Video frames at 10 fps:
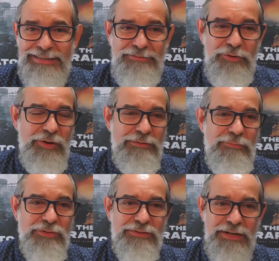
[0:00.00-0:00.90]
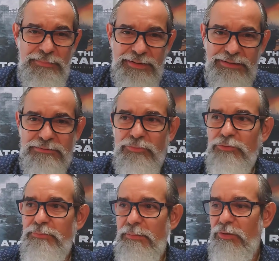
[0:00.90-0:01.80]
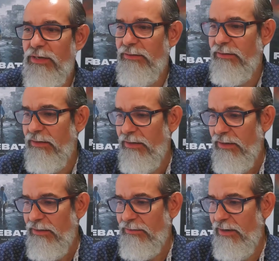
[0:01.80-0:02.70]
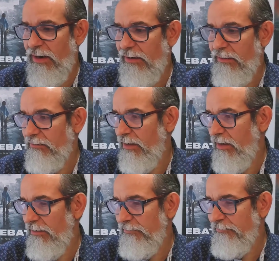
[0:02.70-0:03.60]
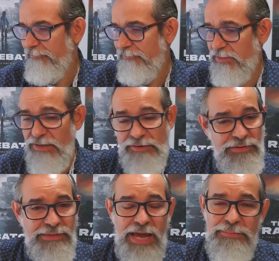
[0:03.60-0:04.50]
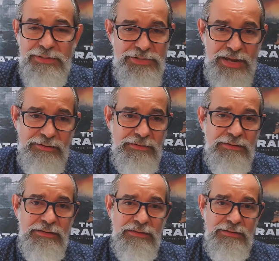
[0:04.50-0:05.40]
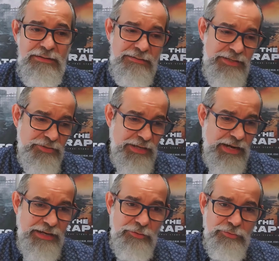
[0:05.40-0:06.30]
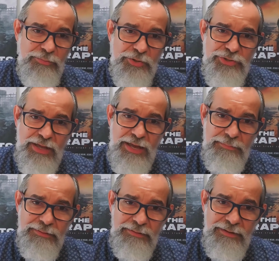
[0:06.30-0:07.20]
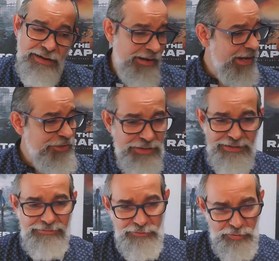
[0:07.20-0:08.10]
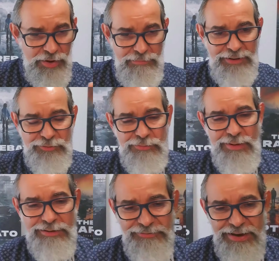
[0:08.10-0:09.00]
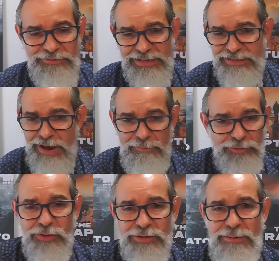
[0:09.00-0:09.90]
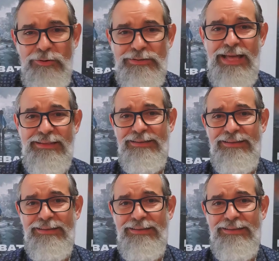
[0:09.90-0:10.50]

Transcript: If you look at most criminals, most people that are serving time in jail, they just had a little too much time. And actually, going back to my faith, right? The Bible talks about that.